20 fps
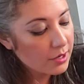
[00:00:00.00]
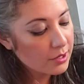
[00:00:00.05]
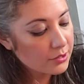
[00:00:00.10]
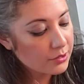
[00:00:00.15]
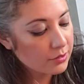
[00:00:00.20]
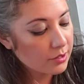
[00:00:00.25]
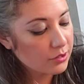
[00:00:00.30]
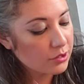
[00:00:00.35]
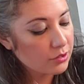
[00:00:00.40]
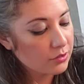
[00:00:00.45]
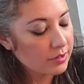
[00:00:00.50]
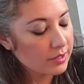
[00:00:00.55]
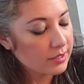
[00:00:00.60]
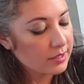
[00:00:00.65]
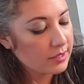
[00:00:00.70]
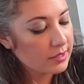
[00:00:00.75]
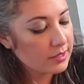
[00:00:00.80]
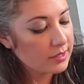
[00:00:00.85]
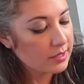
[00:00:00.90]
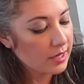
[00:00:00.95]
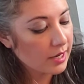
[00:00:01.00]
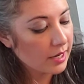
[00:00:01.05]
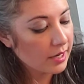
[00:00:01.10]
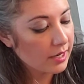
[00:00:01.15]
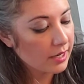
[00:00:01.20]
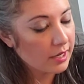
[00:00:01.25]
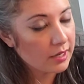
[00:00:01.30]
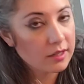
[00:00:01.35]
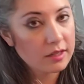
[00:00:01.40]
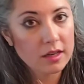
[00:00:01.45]
so that you can
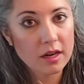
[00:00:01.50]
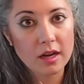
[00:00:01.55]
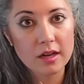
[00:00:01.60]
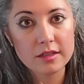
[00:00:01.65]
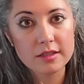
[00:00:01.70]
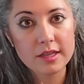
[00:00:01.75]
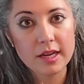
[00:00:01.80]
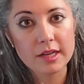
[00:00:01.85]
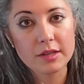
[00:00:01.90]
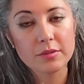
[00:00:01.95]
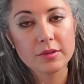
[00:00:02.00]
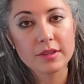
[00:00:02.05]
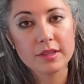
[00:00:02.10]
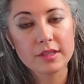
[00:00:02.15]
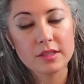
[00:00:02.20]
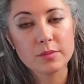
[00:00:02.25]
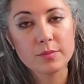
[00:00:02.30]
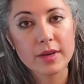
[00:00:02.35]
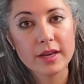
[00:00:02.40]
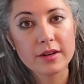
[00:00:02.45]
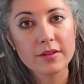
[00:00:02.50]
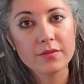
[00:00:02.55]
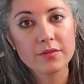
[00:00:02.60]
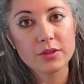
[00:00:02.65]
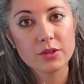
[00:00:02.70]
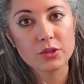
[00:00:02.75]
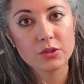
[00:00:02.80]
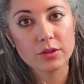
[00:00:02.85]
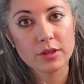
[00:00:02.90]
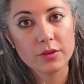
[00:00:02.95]
stay in contact with this
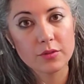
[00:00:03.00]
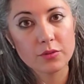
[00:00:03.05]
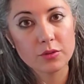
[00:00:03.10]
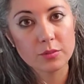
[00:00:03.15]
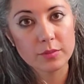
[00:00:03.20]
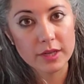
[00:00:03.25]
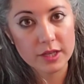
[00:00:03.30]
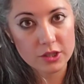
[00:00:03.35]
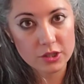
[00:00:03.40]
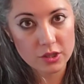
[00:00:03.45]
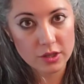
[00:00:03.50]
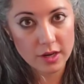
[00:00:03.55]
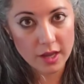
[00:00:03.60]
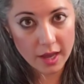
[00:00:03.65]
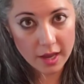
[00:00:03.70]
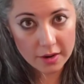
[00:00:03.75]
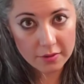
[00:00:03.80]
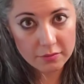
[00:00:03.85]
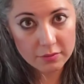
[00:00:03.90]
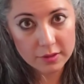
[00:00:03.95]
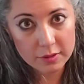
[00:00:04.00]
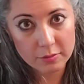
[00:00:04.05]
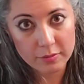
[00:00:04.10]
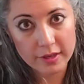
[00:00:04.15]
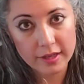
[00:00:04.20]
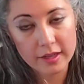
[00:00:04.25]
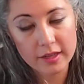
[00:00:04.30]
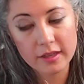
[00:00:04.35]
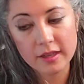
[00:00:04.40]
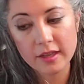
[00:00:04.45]
beneficial information every
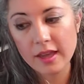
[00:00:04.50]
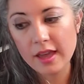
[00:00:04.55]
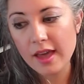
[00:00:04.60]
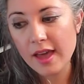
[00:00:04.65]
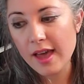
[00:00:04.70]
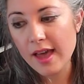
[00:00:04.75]
week